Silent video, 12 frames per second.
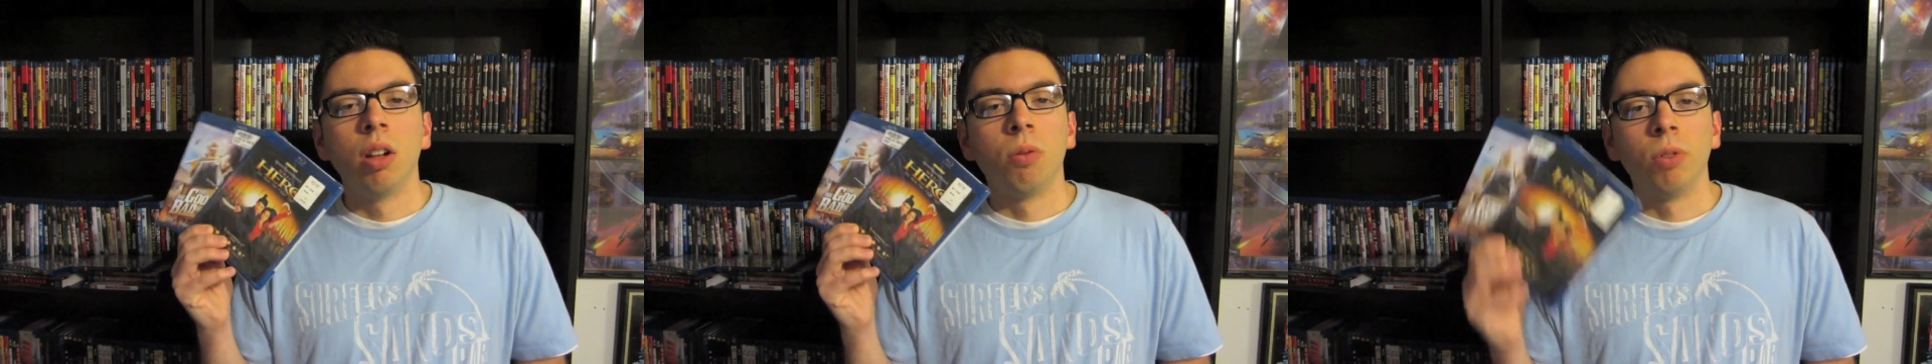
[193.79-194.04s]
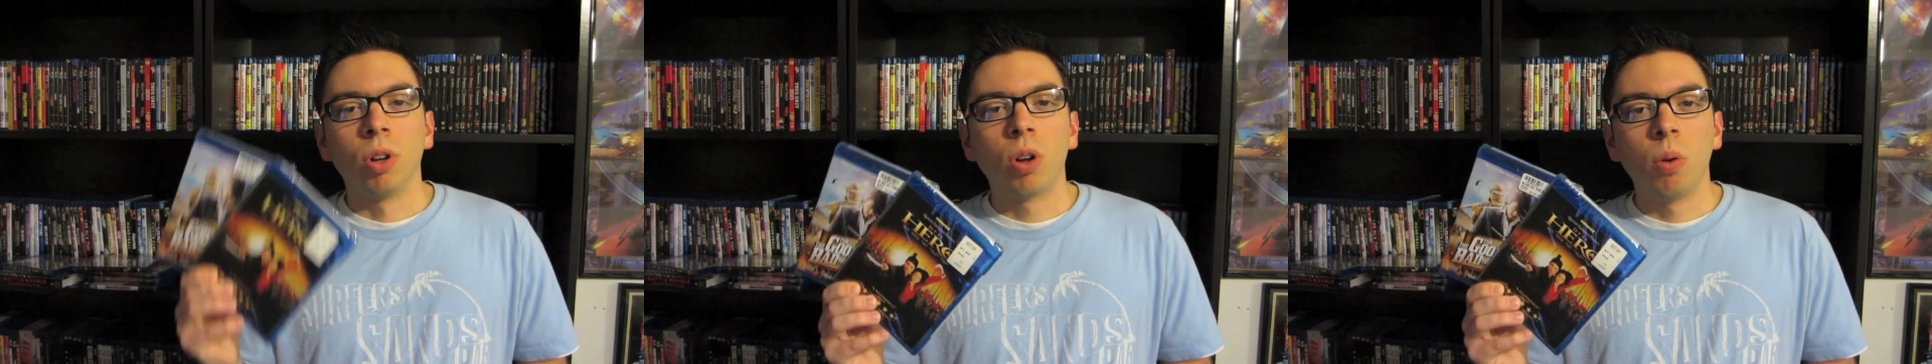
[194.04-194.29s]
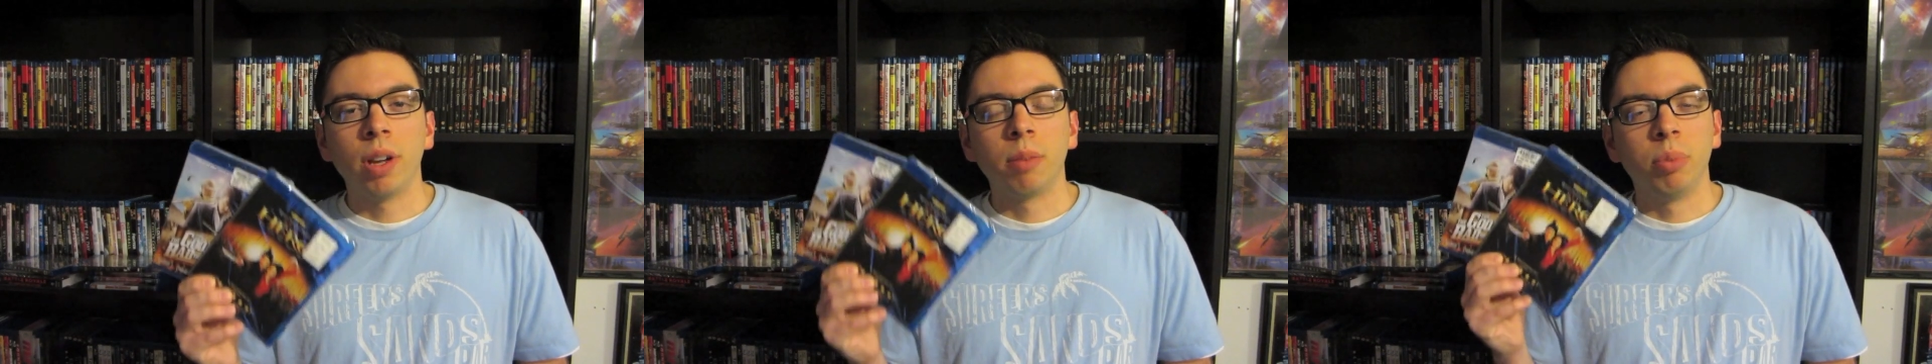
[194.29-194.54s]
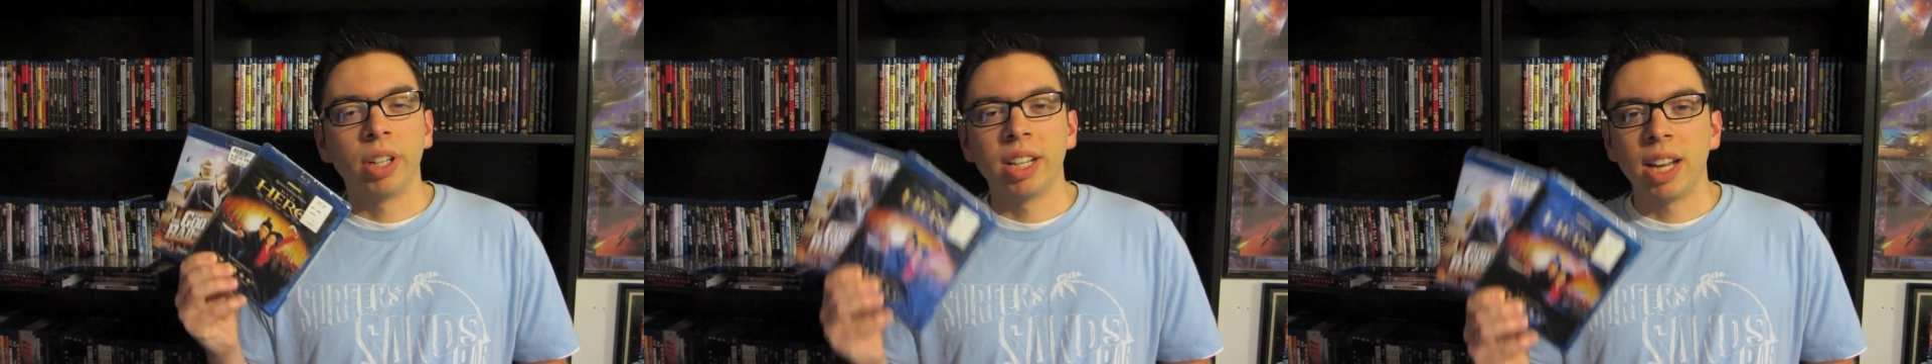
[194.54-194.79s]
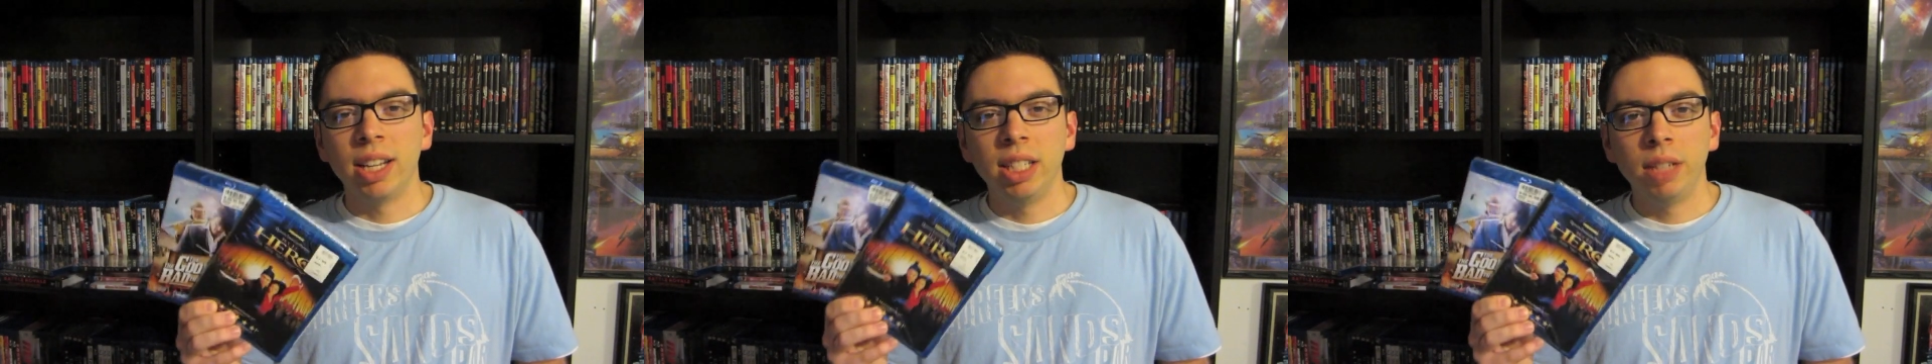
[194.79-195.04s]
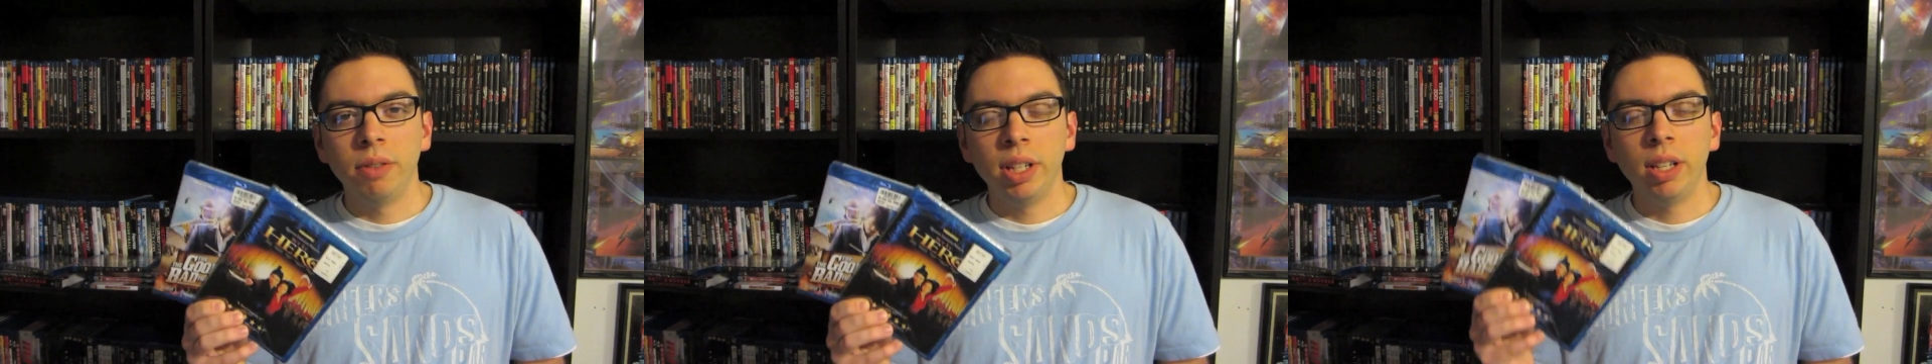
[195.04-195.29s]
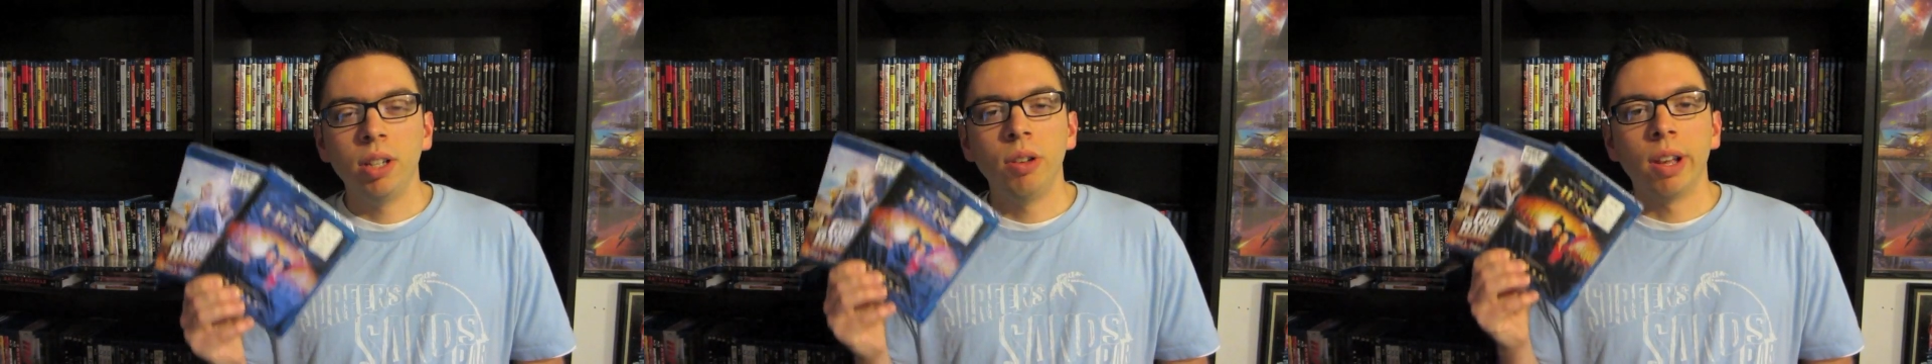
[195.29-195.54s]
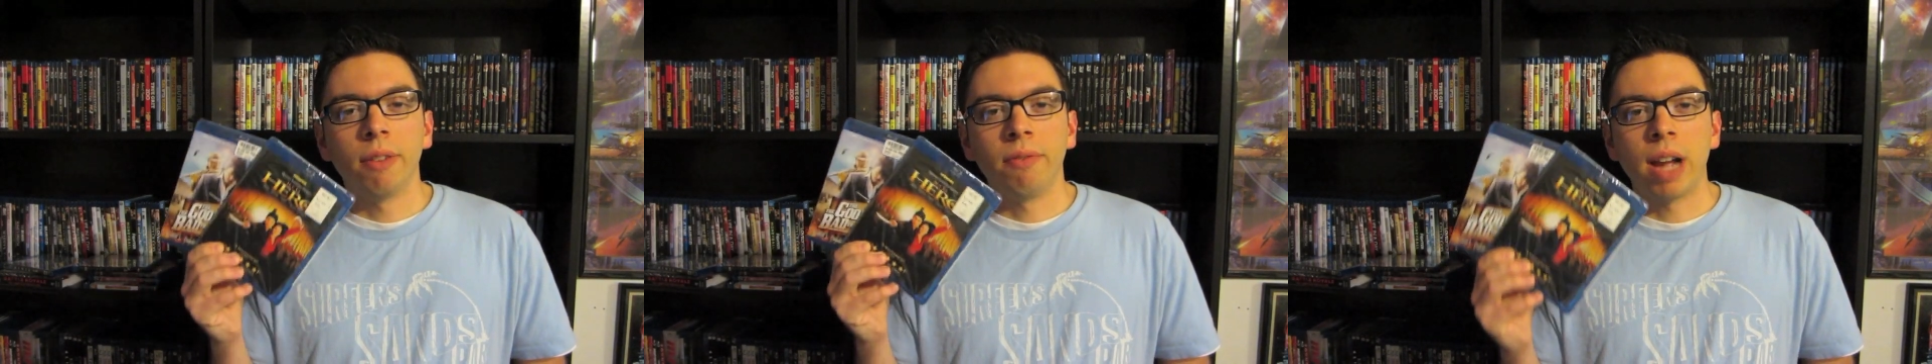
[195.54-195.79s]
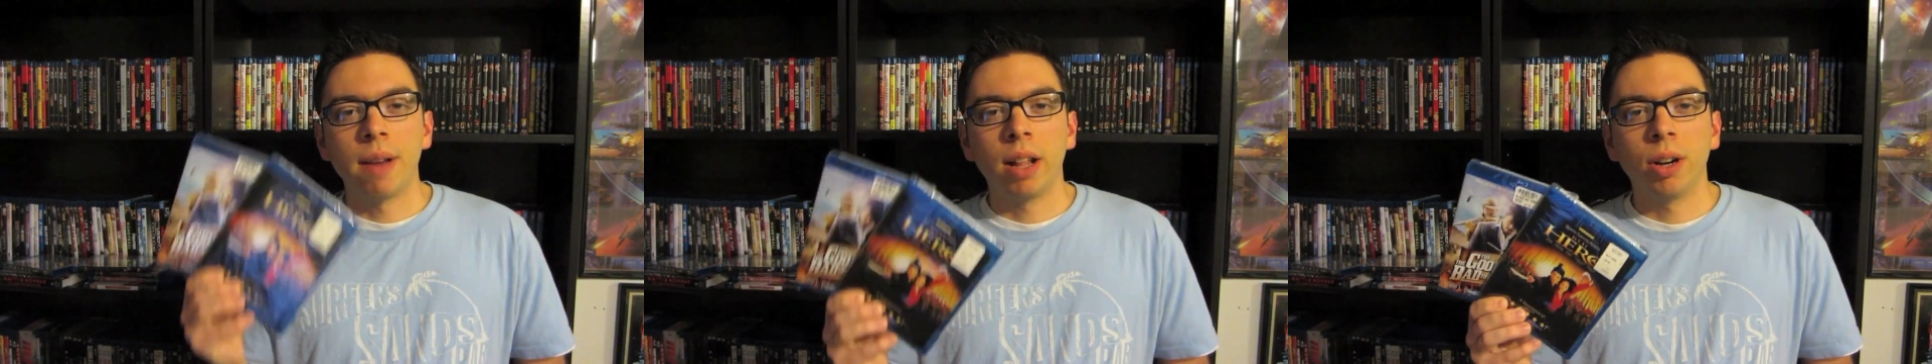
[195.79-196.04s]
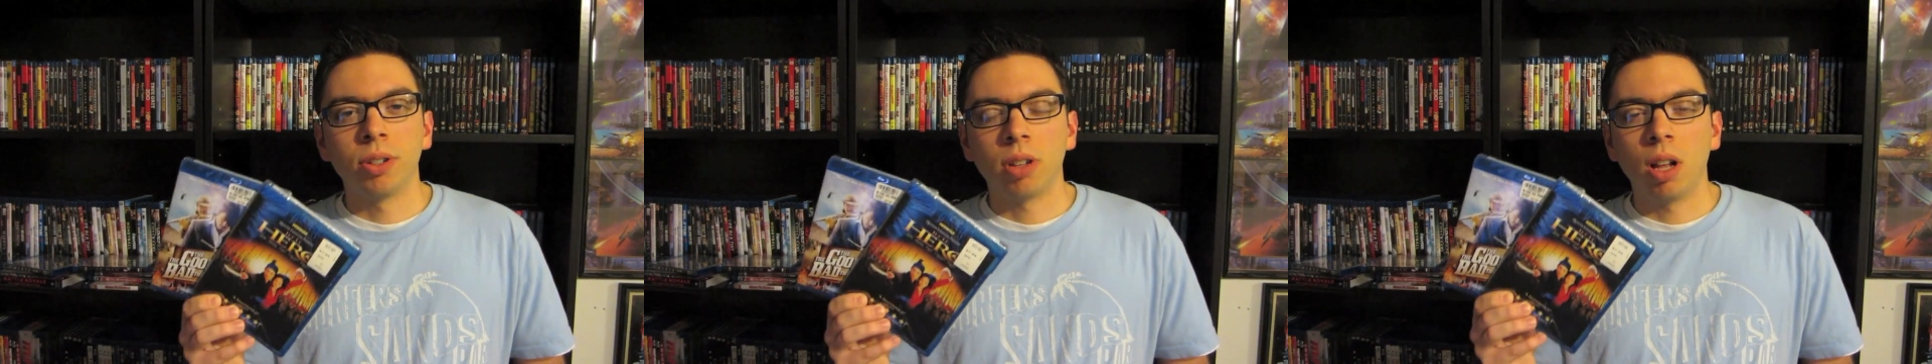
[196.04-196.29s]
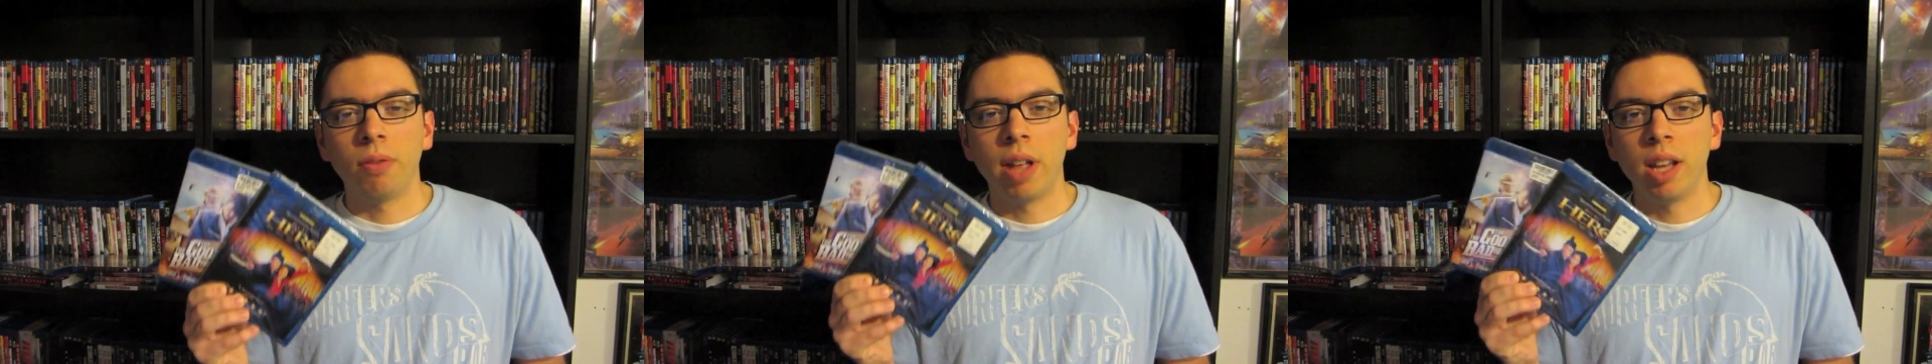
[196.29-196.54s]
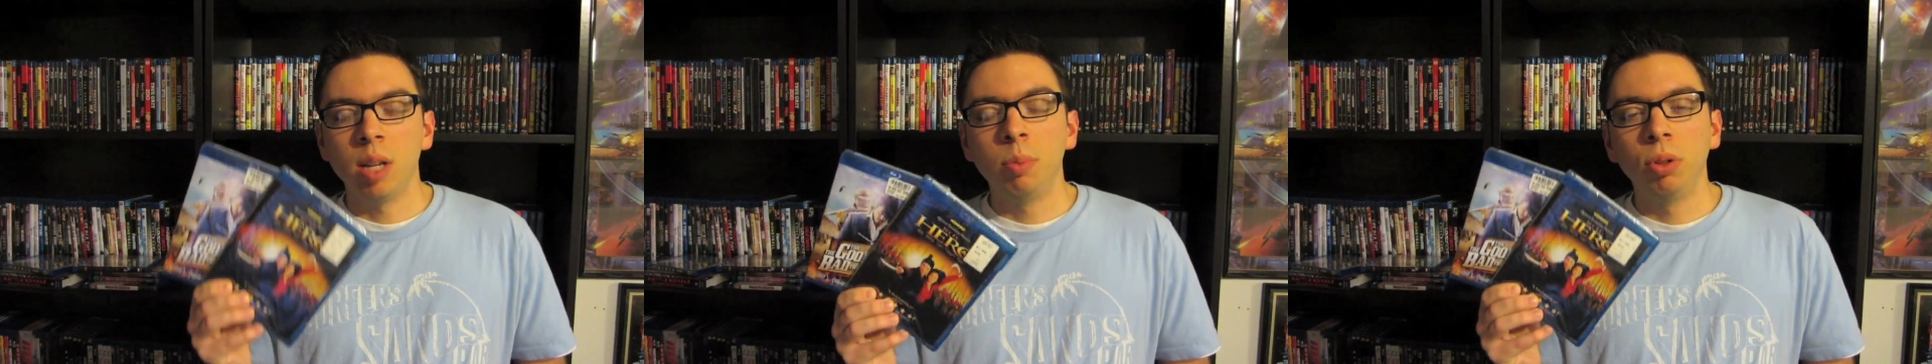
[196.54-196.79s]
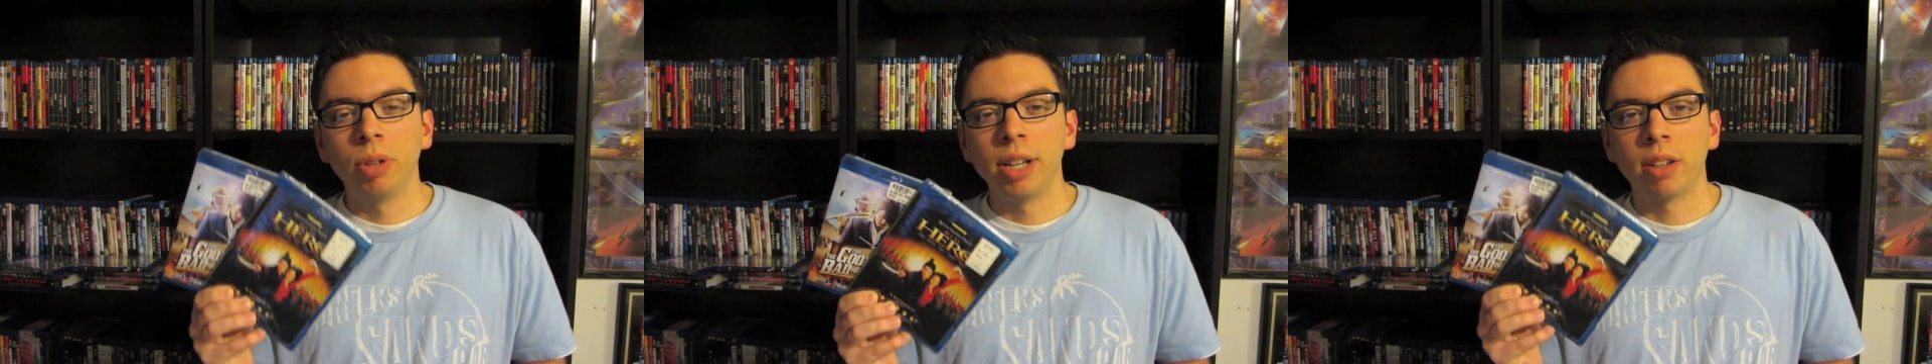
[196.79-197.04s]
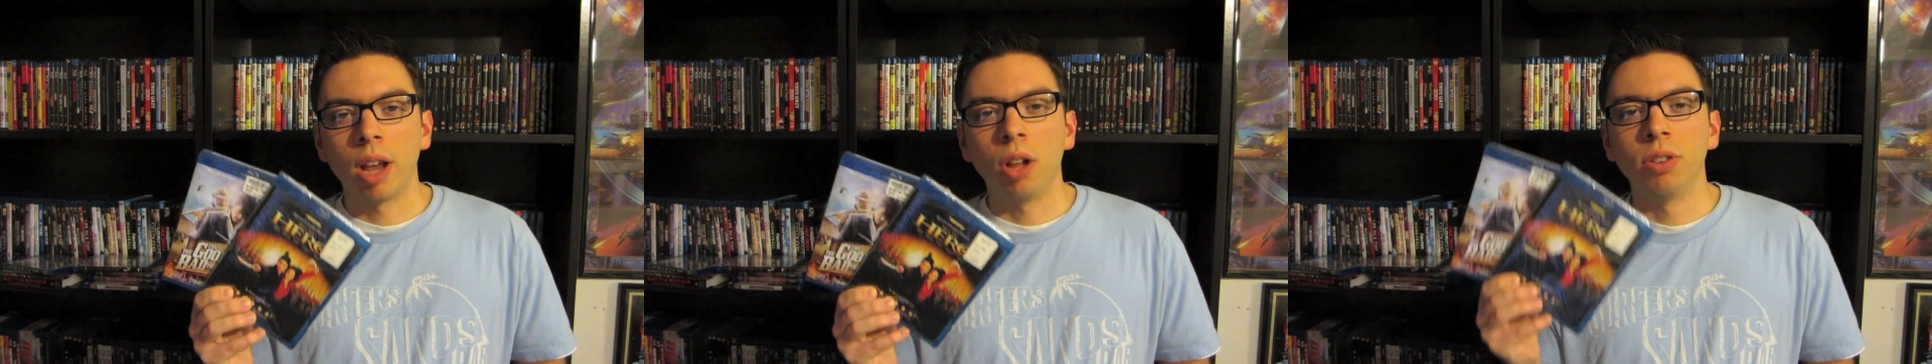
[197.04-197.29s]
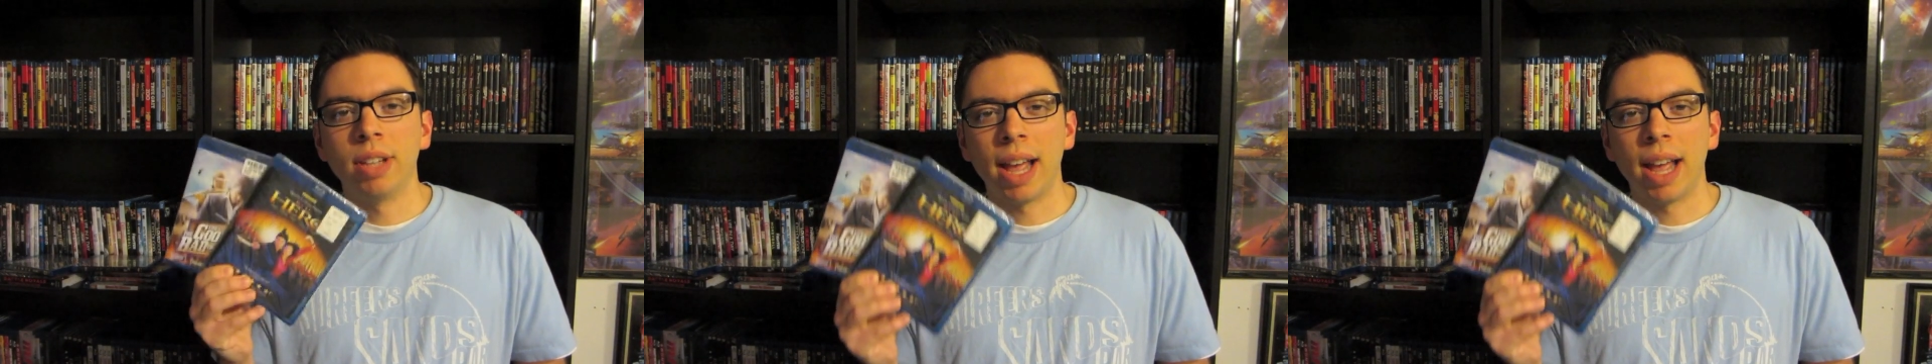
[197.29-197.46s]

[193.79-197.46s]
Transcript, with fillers: Real quick, bring in any DVD, you get $5 off any Blu-ray title,